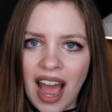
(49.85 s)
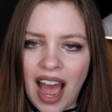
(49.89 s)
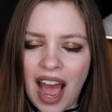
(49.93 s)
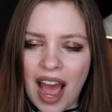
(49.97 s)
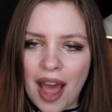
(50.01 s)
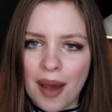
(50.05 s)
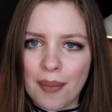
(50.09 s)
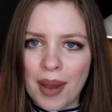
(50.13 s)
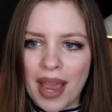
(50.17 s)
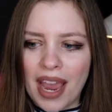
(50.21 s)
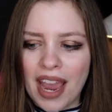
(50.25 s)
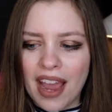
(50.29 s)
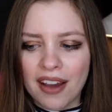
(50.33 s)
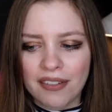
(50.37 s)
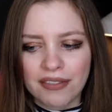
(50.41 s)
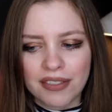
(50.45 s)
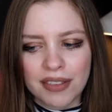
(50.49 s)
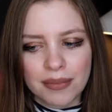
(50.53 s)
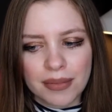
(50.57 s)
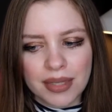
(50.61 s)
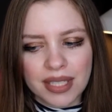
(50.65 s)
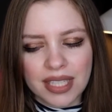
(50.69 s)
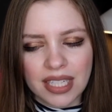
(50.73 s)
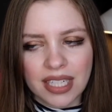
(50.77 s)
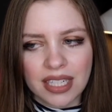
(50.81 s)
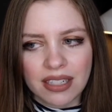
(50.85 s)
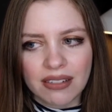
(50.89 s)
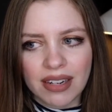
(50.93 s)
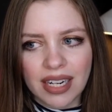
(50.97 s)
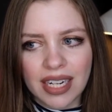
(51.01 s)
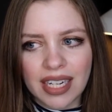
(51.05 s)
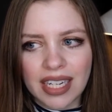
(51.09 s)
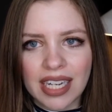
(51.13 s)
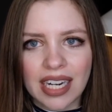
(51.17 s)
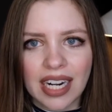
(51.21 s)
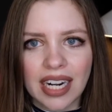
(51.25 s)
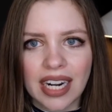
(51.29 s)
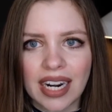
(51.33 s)
Um, I have them sitting
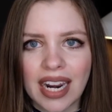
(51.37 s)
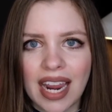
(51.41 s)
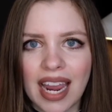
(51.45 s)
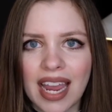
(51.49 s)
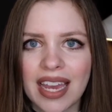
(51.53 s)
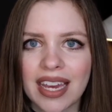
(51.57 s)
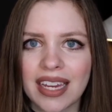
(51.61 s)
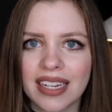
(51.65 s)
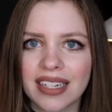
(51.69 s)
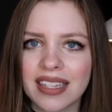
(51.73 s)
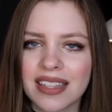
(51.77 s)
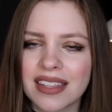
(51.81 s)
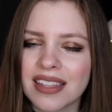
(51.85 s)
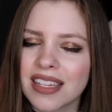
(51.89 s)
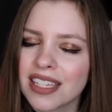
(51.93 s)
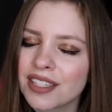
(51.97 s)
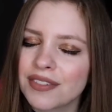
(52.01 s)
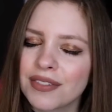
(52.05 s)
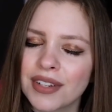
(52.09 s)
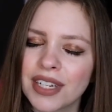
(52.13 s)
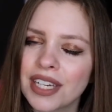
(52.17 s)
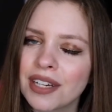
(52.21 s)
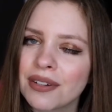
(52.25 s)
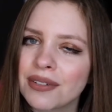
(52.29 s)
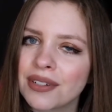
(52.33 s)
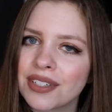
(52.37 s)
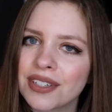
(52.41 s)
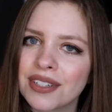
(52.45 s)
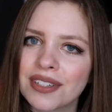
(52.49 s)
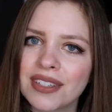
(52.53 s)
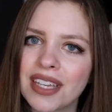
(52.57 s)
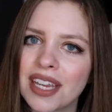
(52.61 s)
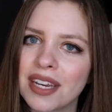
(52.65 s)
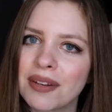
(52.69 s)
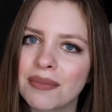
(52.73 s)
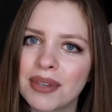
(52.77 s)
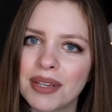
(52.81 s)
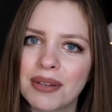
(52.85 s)
right here. And this video is
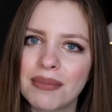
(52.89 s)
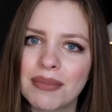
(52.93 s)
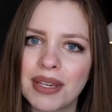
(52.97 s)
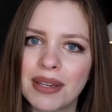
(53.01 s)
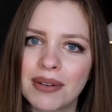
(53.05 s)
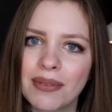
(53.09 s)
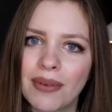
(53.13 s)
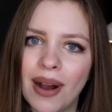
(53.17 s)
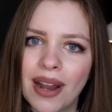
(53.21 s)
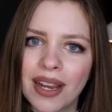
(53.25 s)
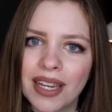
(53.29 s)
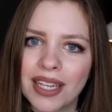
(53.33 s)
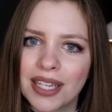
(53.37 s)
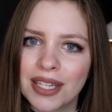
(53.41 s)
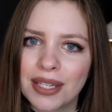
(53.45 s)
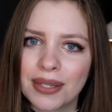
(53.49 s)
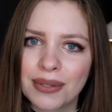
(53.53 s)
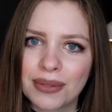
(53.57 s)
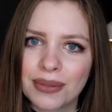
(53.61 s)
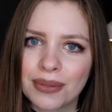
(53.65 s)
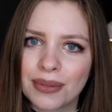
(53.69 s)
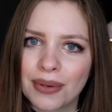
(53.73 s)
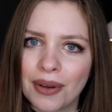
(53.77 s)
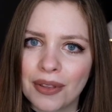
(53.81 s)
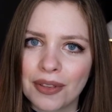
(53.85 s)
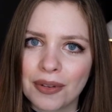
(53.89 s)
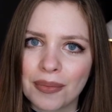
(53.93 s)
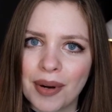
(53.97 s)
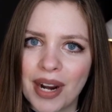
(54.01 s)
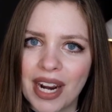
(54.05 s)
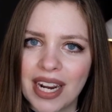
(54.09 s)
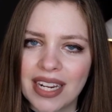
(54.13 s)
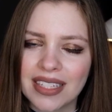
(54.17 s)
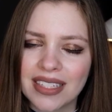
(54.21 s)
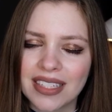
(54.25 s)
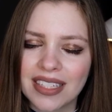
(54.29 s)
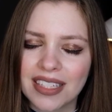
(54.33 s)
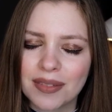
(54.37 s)
just going to be me walking you through all the
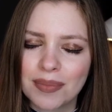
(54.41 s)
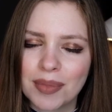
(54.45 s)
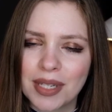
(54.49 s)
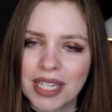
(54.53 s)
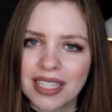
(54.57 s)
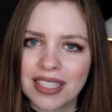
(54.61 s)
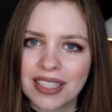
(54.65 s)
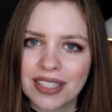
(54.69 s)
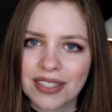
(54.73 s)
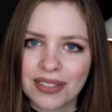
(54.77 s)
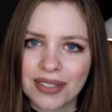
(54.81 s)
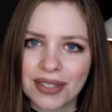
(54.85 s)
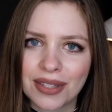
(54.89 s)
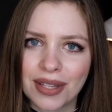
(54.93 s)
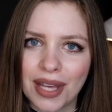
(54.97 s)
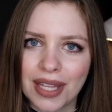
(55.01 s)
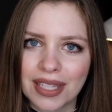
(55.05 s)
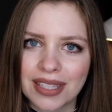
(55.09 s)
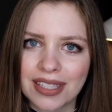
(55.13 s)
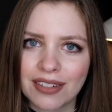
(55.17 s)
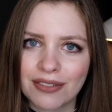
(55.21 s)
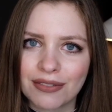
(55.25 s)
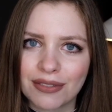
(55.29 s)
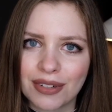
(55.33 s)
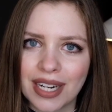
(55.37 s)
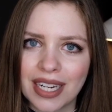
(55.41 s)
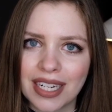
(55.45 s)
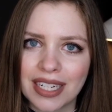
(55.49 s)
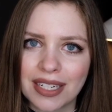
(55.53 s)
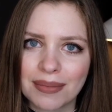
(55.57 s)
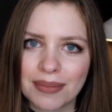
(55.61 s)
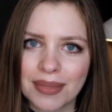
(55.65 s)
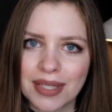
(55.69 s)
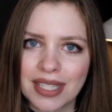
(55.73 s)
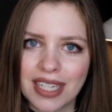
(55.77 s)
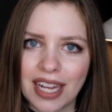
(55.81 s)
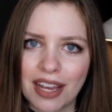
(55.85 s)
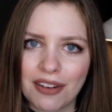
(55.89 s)
prizes because there's lots of
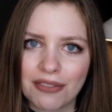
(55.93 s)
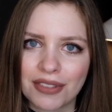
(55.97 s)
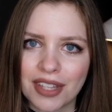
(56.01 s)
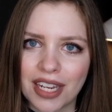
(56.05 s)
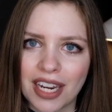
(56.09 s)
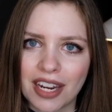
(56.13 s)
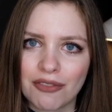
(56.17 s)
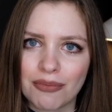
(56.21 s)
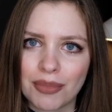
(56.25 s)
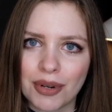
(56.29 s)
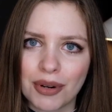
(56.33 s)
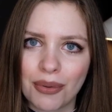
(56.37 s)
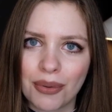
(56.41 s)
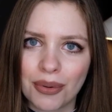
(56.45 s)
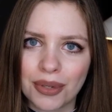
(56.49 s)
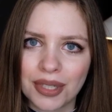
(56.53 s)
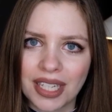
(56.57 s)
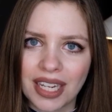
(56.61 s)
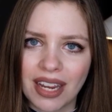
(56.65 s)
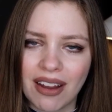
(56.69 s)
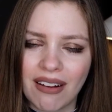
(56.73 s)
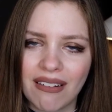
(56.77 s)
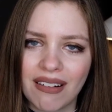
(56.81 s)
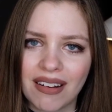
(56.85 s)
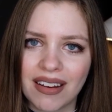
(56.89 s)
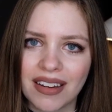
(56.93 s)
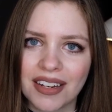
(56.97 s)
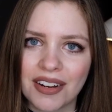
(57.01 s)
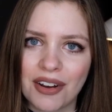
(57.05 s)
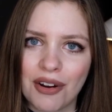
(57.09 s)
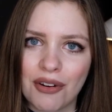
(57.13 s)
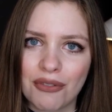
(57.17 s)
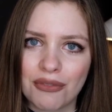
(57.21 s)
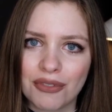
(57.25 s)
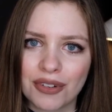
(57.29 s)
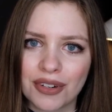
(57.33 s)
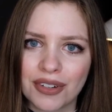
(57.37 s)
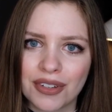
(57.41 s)
random stuff that that I've been holding on
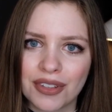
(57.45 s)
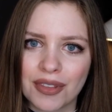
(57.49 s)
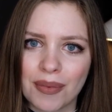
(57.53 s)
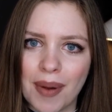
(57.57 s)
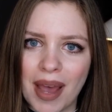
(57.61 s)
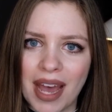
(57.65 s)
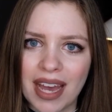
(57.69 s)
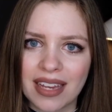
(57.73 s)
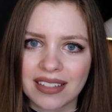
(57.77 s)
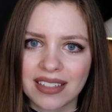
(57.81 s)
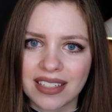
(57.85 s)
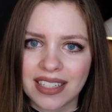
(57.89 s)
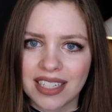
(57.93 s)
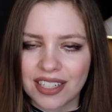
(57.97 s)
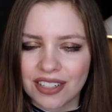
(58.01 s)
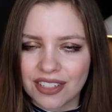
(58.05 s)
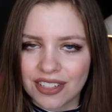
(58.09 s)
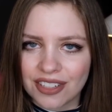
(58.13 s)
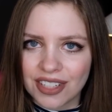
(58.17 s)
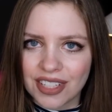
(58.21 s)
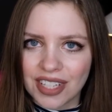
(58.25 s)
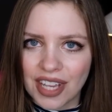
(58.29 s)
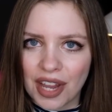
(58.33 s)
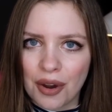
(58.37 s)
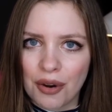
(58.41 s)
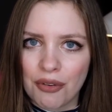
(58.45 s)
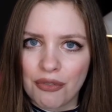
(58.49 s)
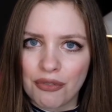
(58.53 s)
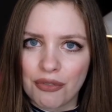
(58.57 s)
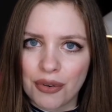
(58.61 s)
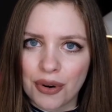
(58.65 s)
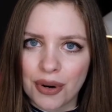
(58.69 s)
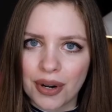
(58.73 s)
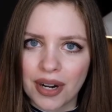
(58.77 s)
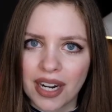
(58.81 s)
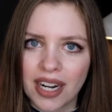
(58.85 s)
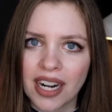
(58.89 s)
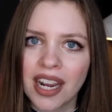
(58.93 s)
over the past year or so
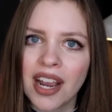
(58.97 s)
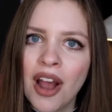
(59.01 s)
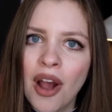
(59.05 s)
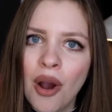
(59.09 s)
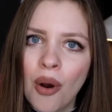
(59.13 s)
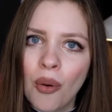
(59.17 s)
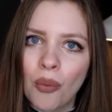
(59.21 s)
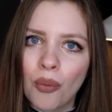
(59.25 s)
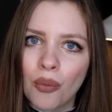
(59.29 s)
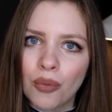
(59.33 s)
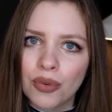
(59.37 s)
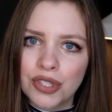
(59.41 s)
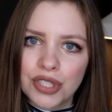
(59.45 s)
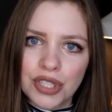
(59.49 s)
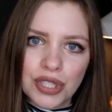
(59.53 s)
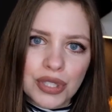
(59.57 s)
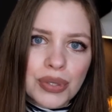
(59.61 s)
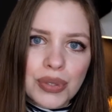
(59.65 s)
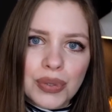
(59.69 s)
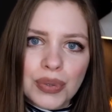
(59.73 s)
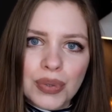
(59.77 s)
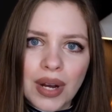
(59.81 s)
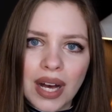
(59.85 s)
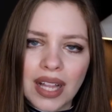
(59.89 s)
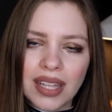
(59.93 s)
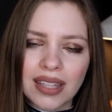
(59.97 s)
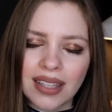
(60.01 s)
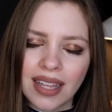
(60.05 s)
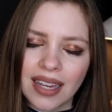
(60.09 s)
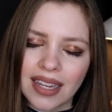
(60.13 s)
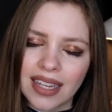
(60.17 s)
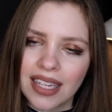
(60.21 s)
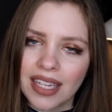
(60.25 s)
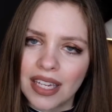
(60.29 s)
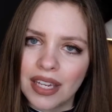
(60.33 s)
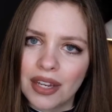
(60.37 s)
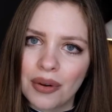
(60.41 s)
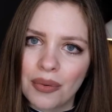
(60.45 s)
for two
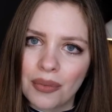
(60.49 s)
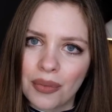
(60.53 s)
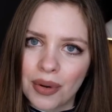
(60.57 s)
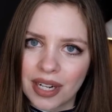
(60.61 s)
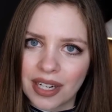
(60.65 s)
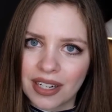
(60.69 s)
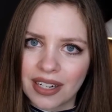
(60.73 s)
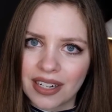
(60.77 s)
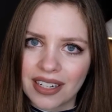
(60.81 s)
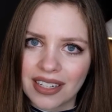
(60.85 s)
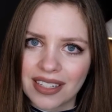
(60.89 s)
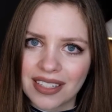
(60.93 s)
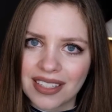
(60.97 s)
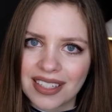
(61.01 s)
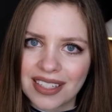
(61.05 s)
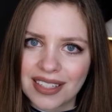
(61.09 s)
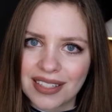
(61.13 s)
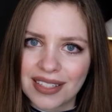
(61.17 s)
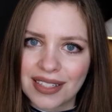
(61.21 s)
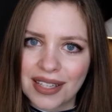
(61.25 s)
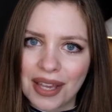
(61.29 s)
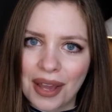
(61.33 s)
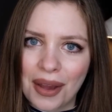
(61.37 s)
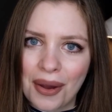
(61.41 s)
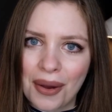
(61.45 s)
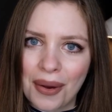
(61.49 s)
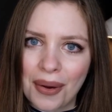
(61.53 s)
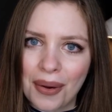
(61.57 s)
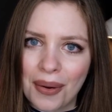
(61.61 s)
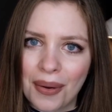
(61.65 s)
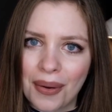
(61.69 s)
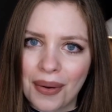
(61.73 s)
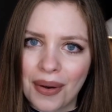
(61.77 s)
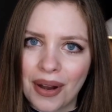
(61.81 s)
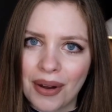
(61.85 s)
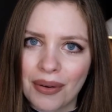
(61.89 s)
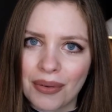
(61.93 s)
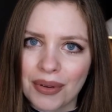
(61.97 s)
lucky winners.
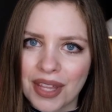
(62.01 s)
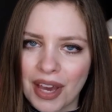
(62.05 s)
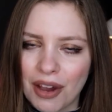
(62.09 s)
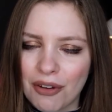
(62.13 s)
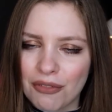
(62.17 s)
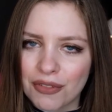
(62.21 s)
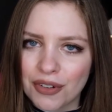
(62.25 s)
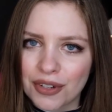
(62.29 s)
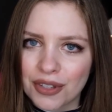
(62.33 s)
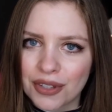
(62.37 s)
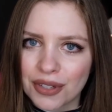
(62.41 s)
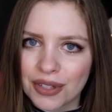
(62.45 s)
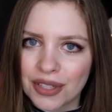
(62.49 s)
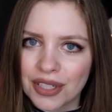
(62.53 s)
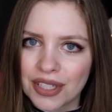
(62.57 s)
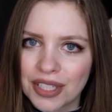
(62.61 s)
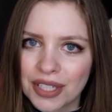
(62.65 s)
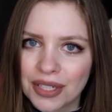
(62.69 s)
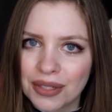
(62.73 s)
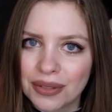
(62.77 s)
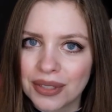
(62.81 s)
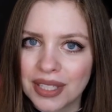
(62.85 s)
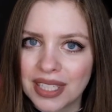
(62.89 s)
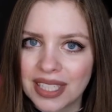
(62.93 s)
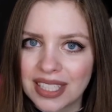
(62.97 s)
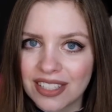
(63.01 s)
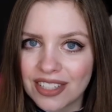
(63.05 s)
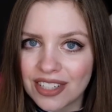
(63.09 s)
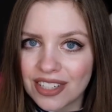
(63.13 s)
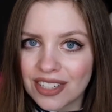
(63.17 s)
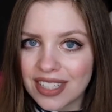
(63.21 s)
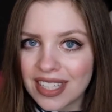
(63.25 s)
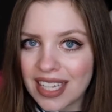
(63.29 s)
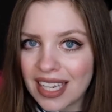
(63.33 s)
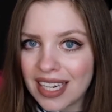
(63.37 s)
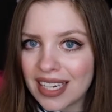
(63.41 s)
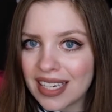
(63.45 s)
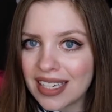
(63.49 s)
So without further ado, let's
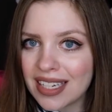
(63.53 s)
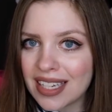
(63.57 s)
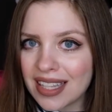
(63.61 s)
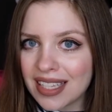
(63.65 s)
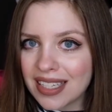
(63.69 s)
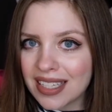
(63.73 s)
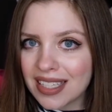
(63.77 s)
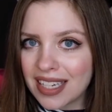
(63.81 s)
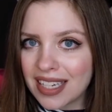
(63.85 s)
just get into the